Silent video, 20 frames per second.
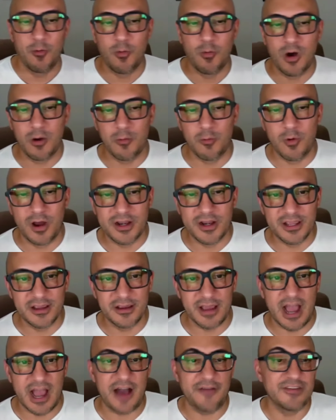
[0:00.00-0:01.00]
What, what
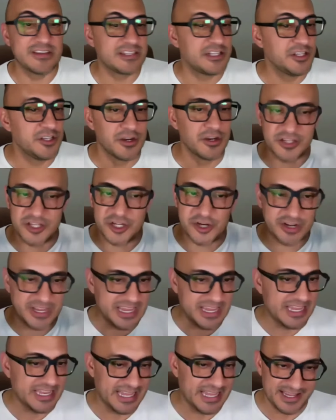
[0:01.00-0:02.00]
do you, obviously, you're,
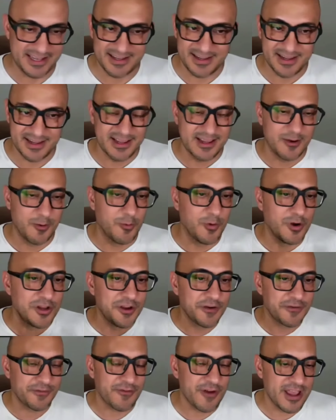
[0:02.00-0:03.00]
you're in it.
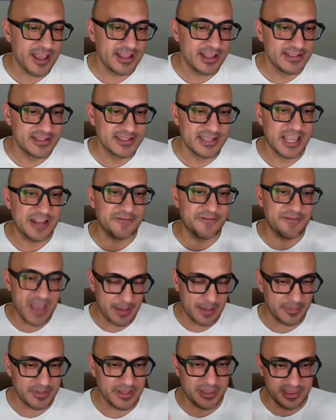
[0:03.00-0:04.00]
What do your friends
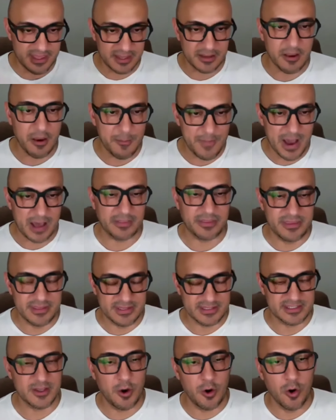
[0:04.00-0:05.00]
and family think
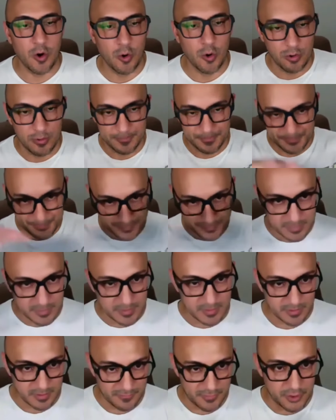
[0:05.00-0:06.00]
about this whole
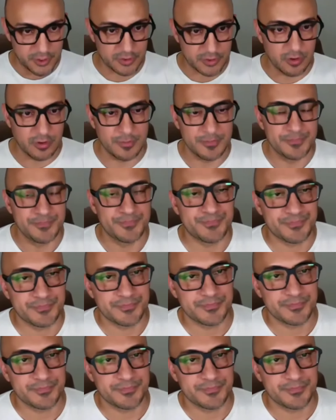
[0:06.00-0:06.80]
vertical?